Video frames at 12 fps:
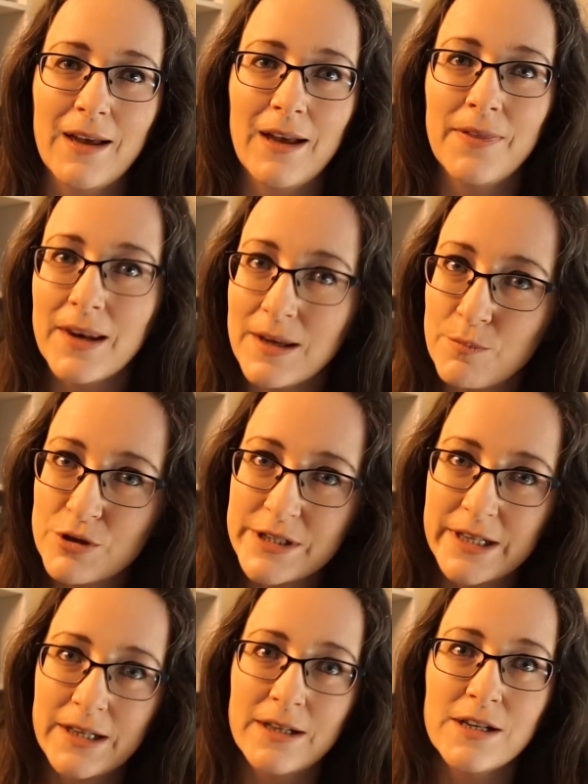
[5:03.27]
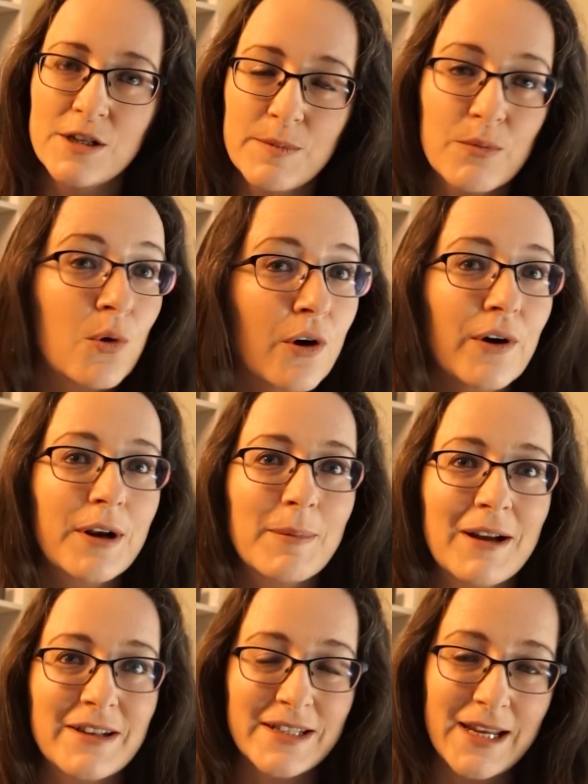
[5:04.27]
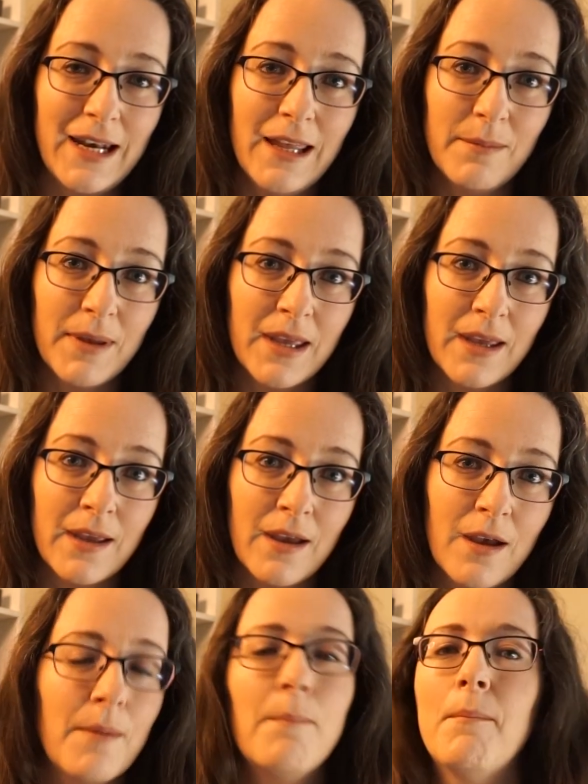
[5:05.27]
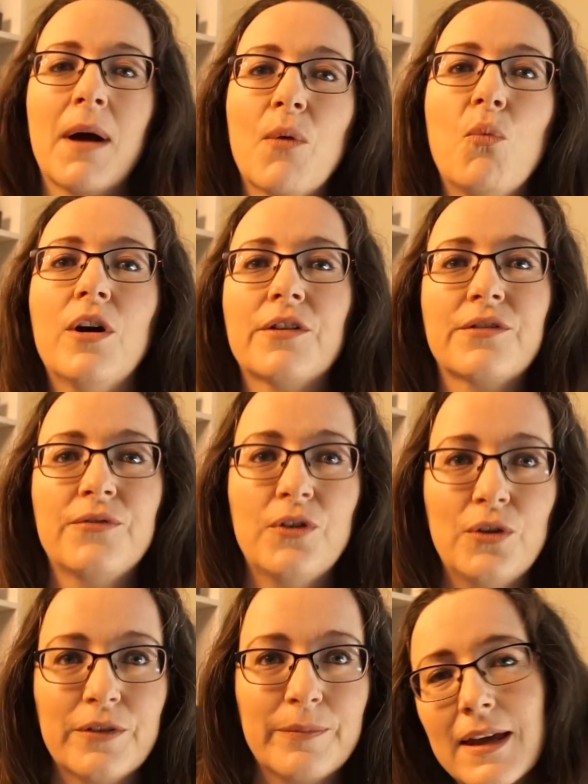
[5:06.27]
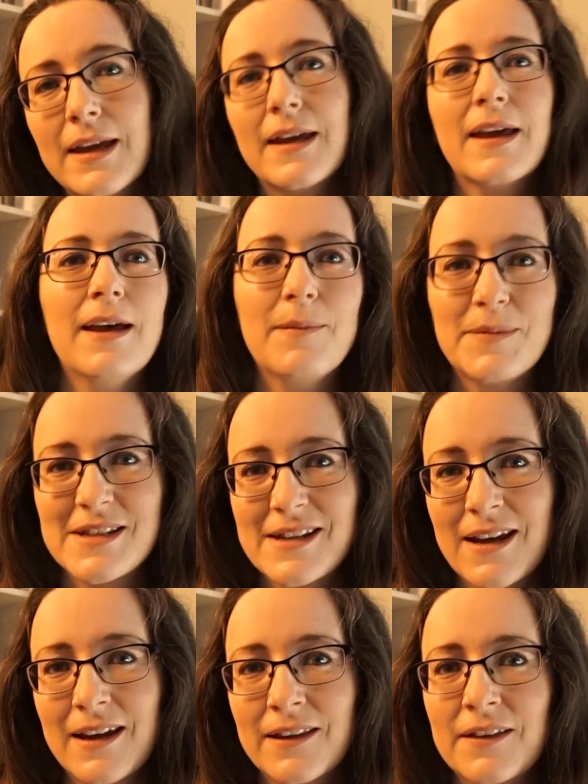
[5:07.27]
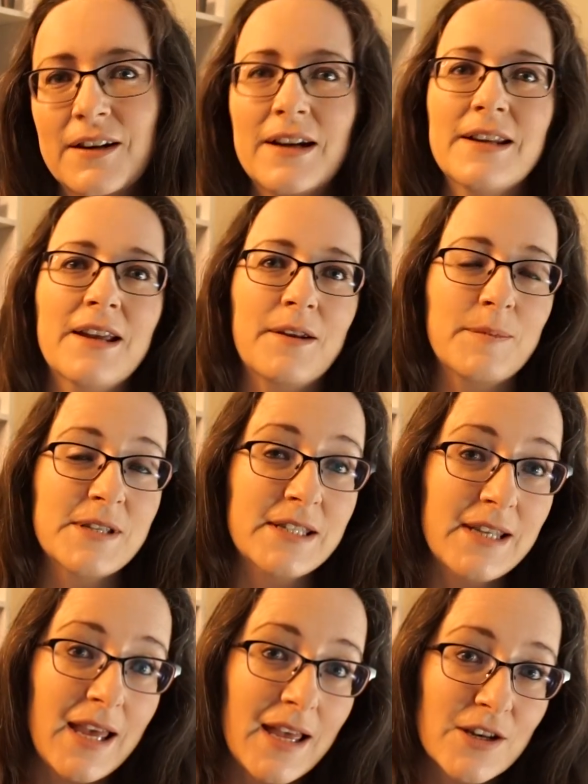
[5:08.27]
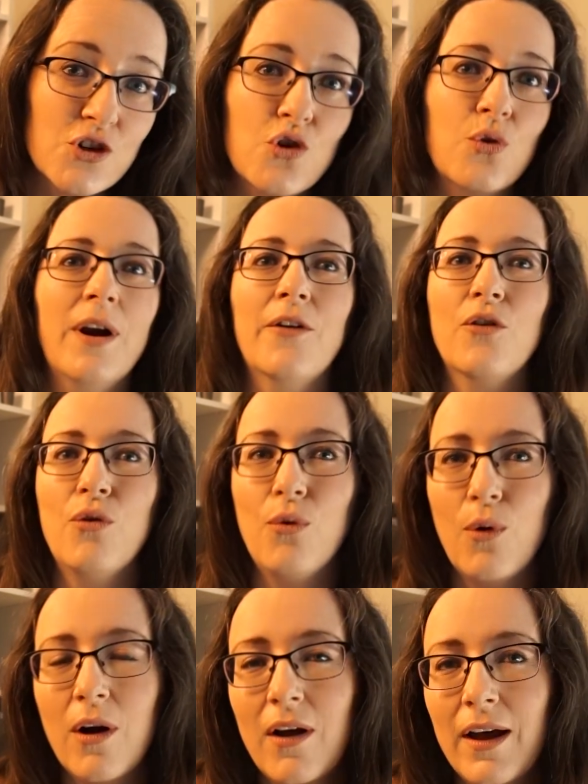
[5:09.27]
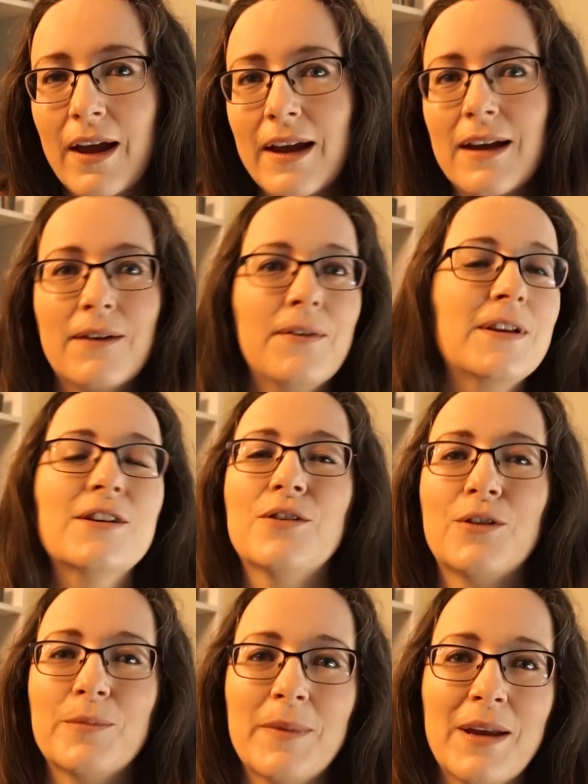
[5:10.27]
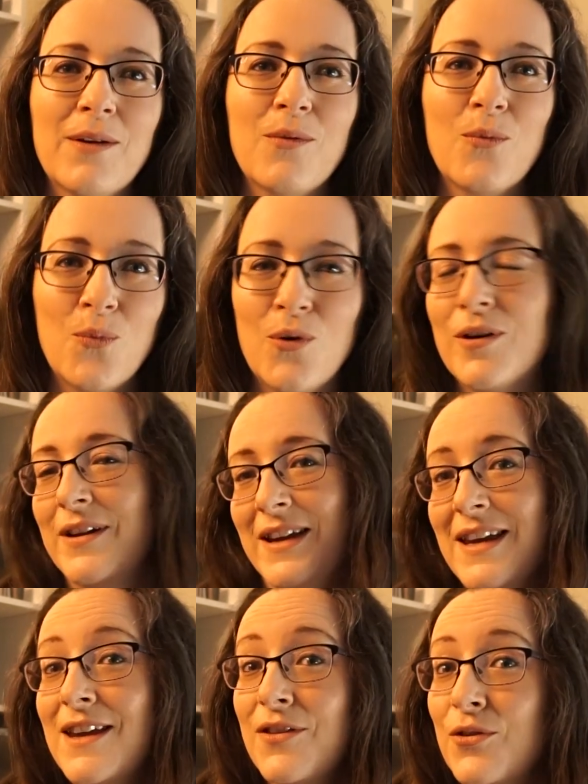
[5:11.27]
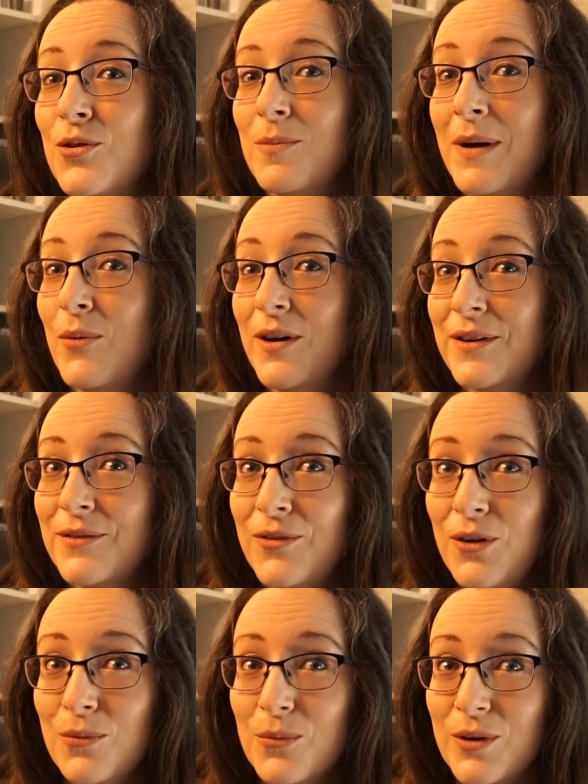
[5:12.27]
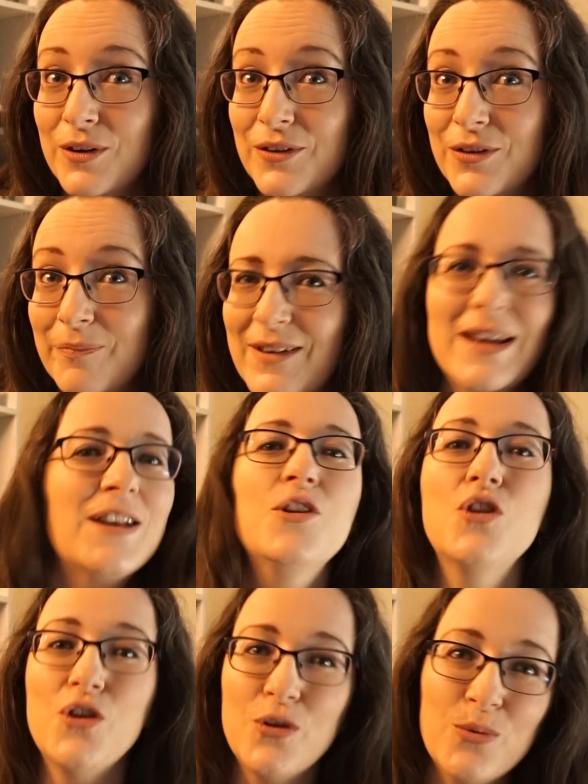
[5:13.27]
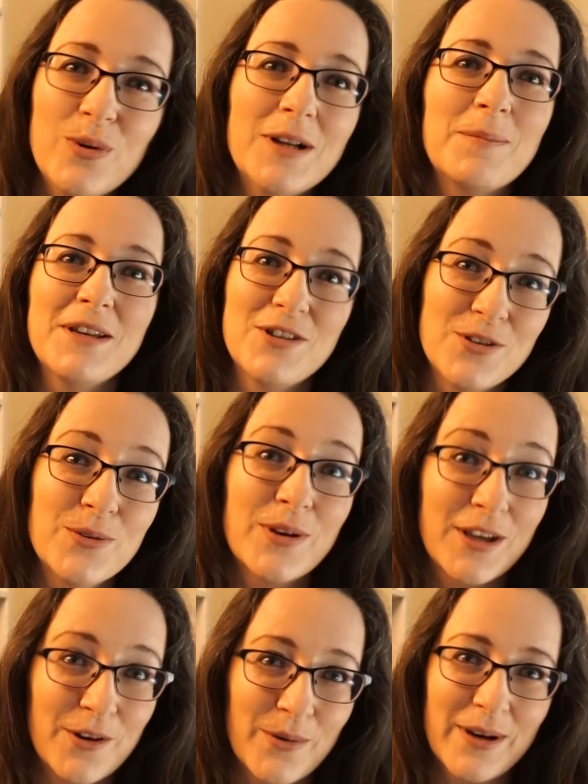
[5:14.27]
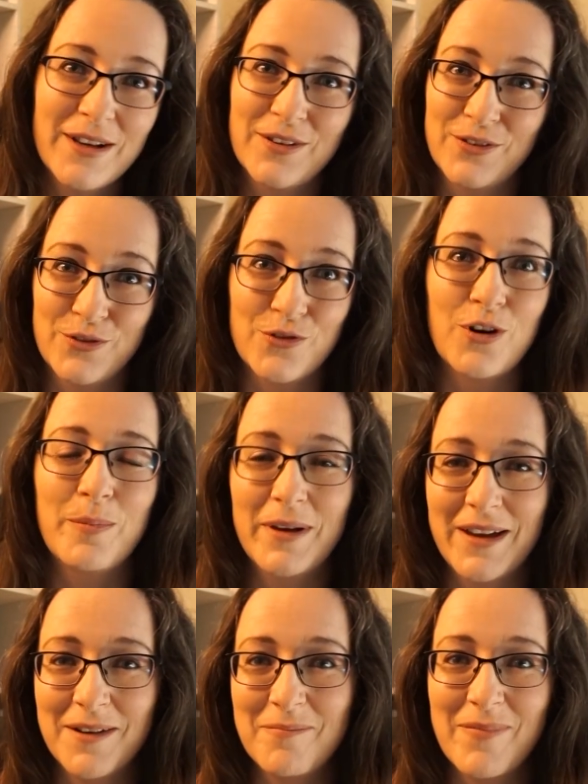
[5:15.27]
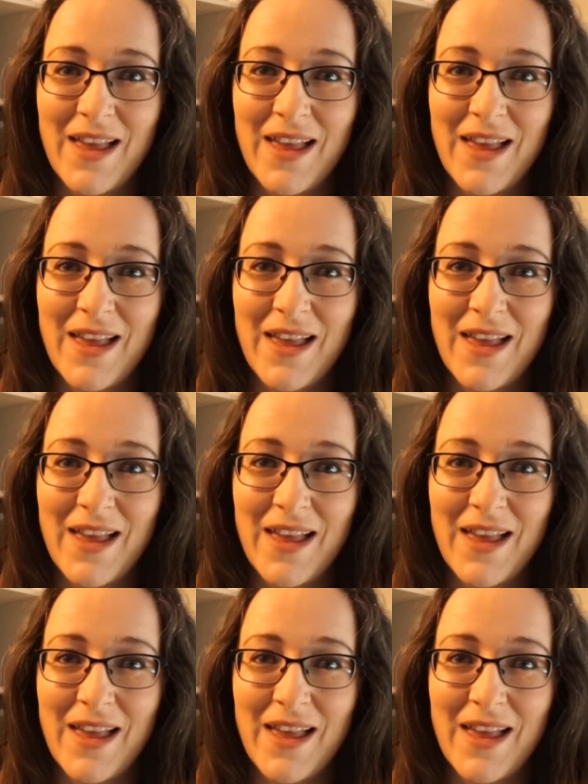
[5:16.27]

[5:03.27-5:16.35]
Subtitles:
And then he pretended to be worried about telling me my worst fault. He kept saying that I'd get upset or I'd cry if he told me what he thought my worst fault was. Now, he knew I'd be too curious to drop it.